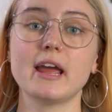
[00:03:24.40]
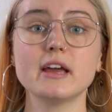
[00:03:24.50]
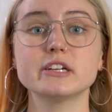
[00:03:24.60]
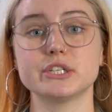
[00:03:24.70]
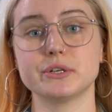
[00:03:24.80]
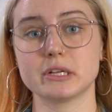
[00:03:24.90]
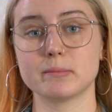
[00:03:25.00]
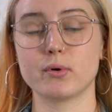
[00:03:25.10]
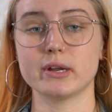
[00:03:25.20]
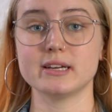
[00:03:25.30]
at a turning
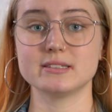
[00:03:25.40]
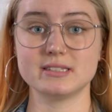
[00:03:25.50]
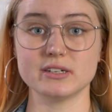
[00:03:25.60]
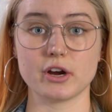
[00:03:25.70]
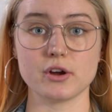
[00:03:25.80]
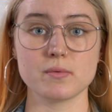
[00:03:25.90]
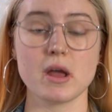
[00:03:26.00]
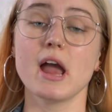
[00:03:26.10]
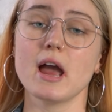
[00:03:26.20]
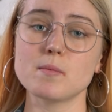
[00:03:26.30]
point is zero,
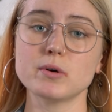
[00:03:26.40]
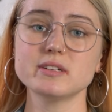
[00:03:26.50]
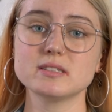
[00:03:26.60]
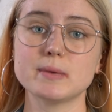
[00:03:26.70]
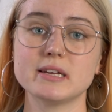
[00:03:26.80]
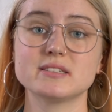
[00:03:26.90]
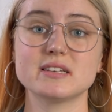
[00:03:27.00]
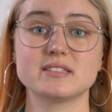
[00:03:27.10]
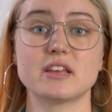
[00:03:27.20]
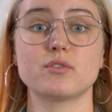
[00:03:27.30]
and what this means
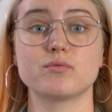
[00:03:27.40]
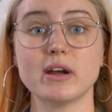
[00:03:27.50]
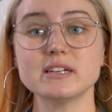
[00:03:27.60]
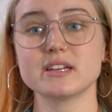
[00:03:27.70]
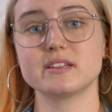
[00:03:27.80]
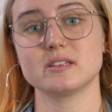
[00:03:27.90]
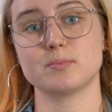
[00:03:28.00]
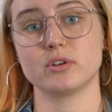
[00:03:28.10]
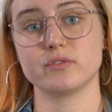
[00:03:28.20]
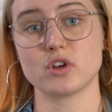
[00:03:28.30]
is that the rate at this
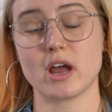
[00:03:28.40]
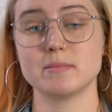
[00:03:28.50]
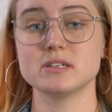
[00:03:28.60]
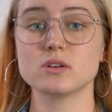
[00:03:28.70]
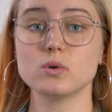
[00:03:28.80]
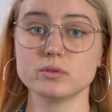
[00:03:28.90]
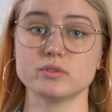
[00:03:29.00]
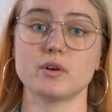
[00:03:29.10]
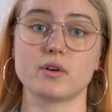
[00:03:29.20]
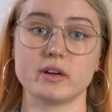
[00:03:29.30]
point of time is
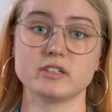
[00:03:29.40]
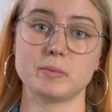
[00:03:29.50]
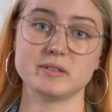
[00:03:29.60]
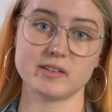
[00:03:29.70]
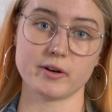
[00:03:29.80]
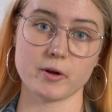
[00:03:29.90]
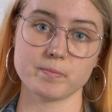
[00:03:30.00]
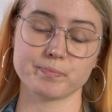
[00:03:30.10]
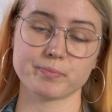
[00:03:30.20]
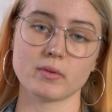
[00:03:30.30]
also going to be zero.
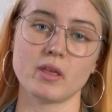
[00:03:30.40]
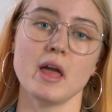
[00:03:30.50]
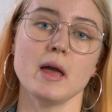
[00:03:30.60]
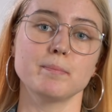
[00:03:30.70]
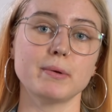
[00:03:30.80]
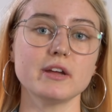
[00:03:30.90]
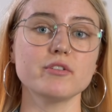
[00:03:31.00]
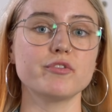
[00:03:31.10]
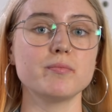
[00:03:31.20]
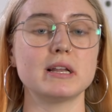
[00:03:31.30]

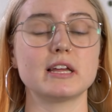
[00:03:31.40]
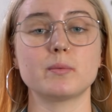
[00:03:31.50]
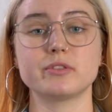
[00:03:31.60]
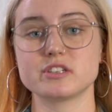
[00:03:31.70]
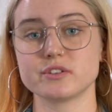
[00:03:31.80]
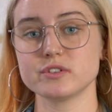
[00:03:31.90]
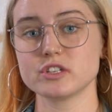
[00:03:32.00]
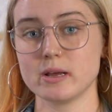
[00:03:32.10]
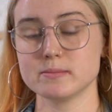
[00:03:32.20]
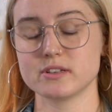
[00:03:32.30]
Being familiar with the different
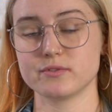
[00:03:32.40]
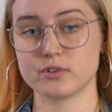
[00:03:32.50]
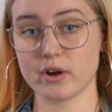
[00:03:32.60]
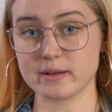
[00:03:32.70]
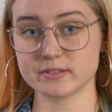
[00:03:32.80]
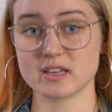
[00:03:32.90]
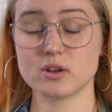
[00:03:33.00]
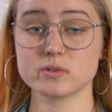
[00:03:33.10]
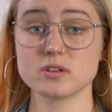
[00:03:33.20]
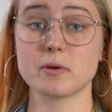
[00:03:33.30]
types of graphs
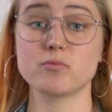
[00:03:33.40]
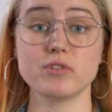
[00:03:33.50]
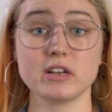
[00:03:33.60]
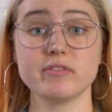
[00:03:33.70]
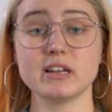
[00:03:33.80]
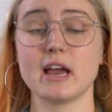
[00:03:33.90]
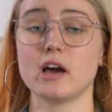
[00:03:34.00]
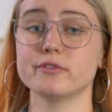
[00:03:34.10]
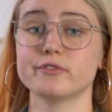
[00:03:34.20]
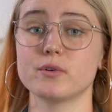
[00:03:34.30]
can also be really, really
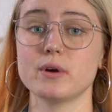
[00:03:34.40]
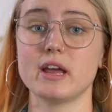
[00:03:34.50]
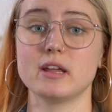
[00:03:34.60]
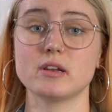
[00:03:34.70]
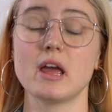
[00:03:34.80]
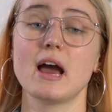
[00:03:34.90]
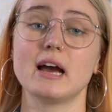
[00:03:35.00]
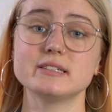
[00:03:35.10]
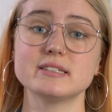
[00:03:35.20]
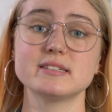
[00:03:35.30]
helpful in
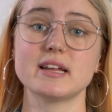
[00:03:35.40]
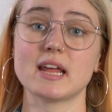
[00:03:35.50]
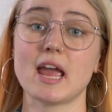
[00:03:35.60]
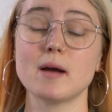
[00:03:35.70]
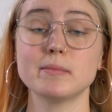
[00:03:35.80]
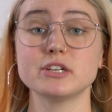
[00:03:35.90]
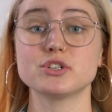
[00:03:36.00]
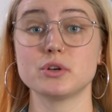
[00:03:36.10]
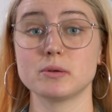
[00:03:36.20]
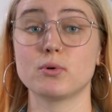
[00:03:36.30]
understanding how many
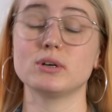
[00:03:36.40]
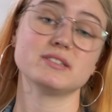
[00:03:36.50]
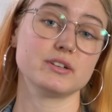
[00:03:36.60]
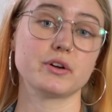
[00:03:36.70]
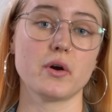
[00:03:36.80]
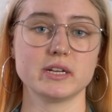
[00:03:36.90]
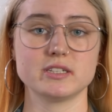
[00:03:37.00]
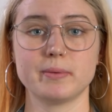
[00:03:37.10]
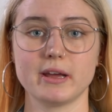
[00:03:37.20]
turning points there are going to